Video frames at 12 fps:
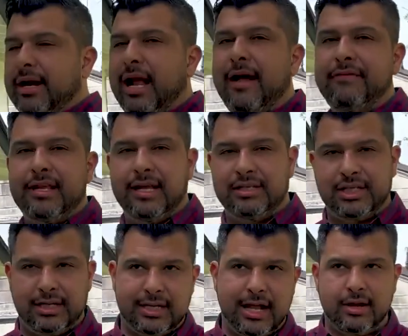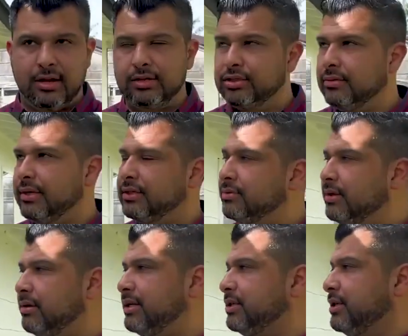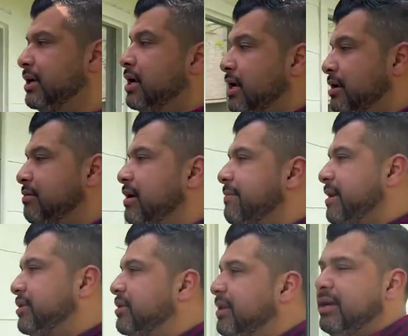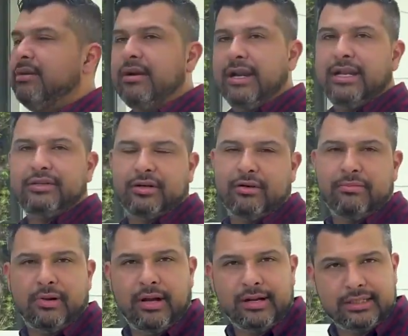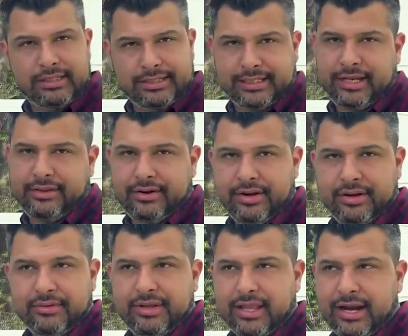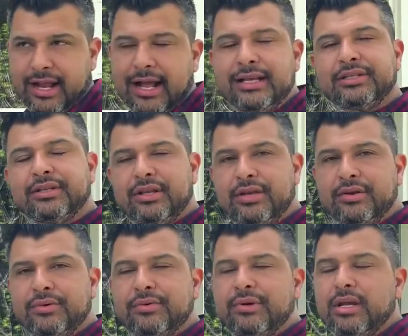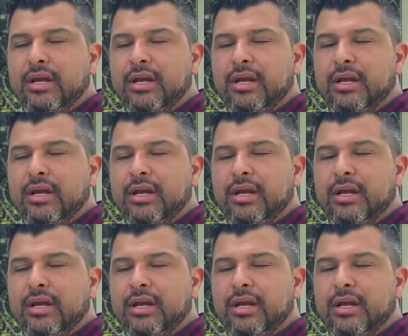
to have to get checked out also as well is you want to make sure that your electrical box is either new and that it has the new